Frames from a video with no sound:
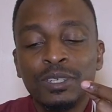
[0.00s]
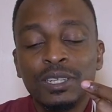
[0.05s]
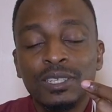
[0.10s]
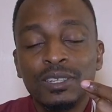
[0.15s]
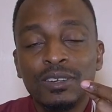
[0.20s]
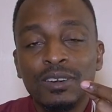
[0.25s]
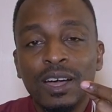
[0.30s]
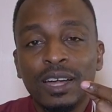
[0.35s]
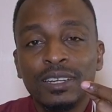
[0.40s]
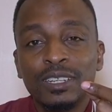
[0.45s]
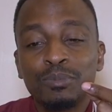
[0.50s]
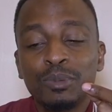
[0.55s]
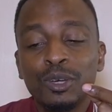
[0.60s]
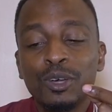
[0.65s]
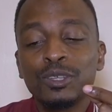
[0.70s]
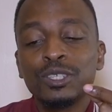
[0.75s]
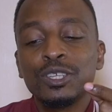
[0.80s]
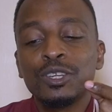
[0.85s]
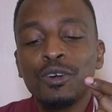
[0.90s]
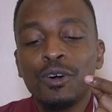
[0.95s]
disregard it
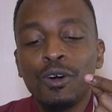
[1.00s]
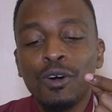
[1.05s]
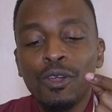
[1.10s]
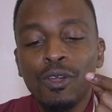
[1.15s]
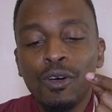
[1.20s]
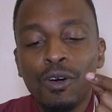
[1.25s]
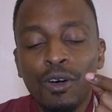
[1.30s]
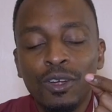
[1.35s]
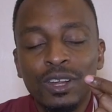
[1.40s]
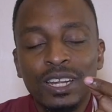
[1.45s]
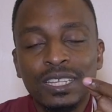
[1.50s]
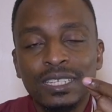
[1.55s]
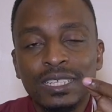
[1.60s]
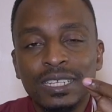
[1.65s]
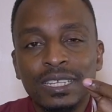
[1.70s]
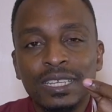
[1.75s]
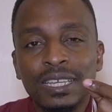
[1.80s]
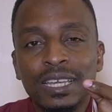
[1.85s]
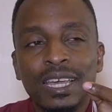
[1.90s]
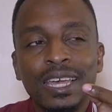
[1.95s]
because, in all
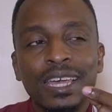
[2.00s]
honesty,